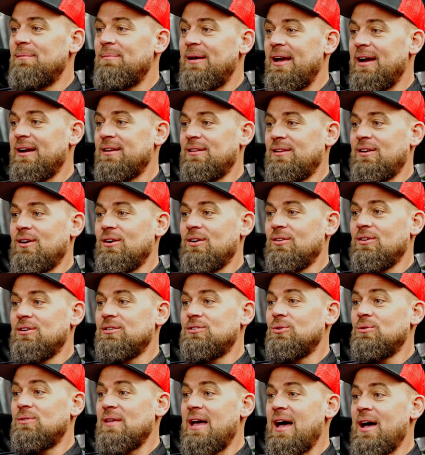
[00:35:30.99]
back in the early
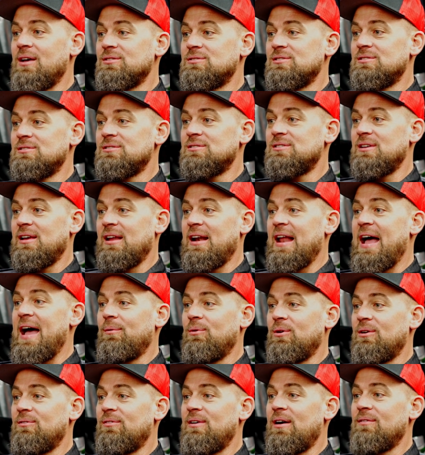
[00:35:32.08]
2000s and I would have